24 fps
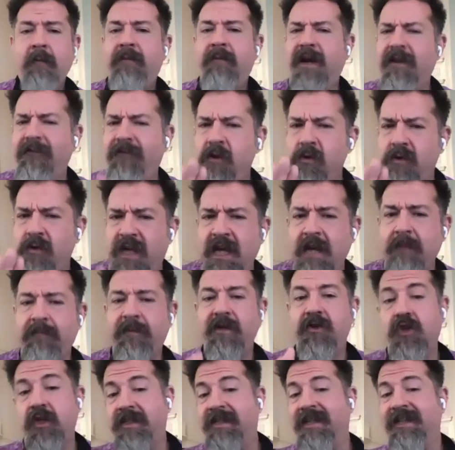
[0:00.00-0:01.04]
but if you keep
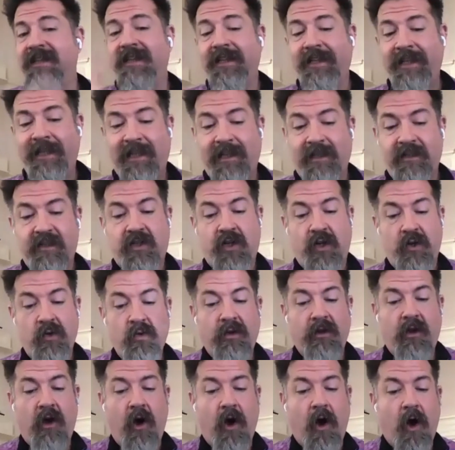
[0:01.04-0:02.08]
it just a little too
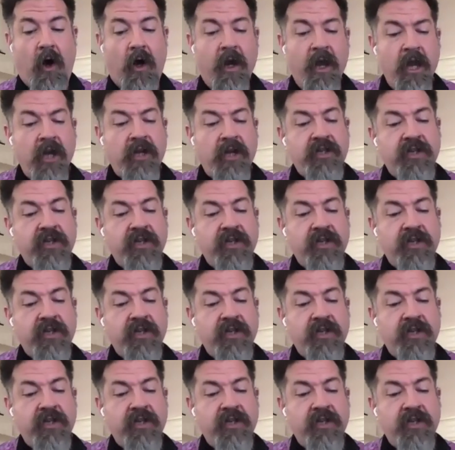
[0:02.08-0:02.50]
long,